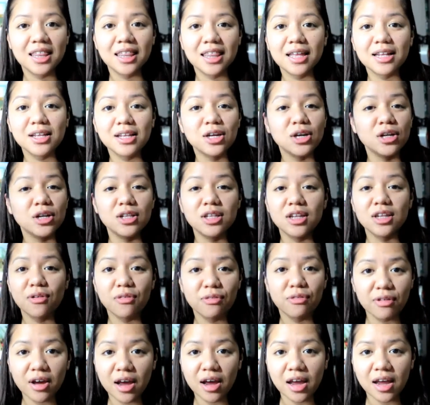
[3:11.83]
that could
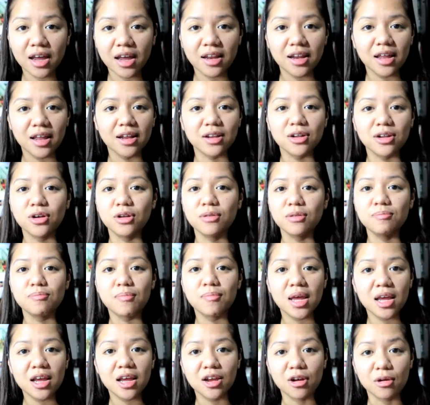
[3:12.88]
define and could
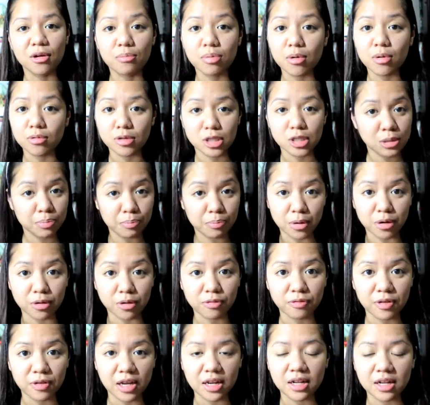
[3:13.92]
make your brows
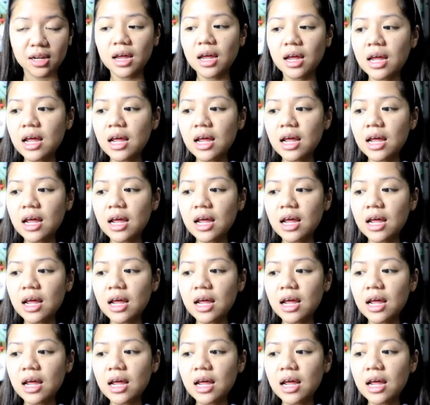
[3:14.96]
perfect.